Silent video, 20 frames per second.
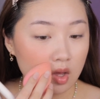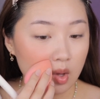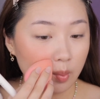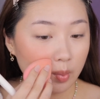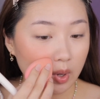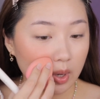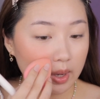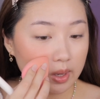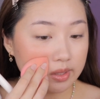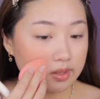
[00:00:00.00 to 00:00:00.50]

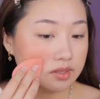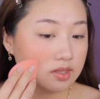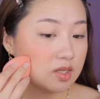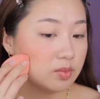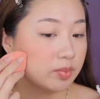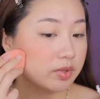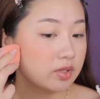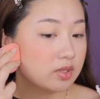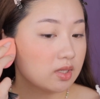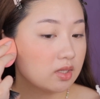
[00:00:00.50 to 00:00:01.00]
But on
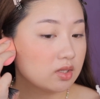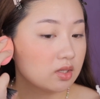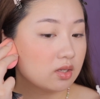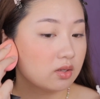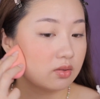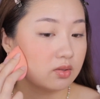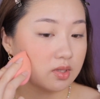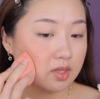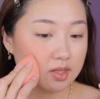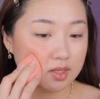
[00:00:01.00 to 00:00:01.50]
deeper skin
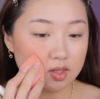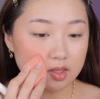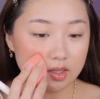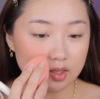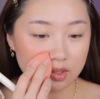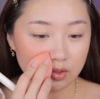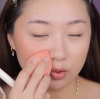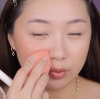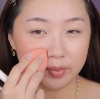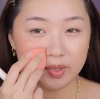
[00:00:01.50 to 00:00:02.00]
tones,
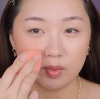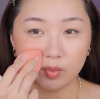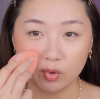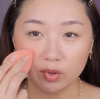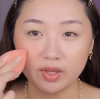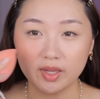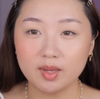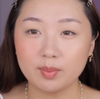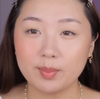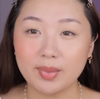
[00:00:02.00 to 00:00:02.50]
it'll be more
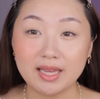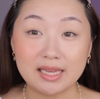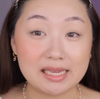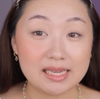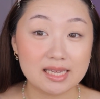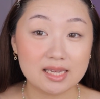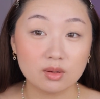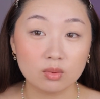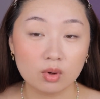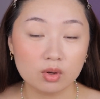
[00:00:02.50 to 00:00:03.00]
like
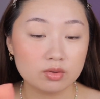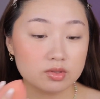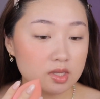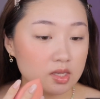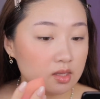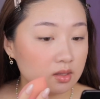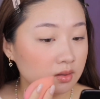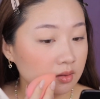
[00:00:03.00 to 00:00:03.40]
pinky rosy.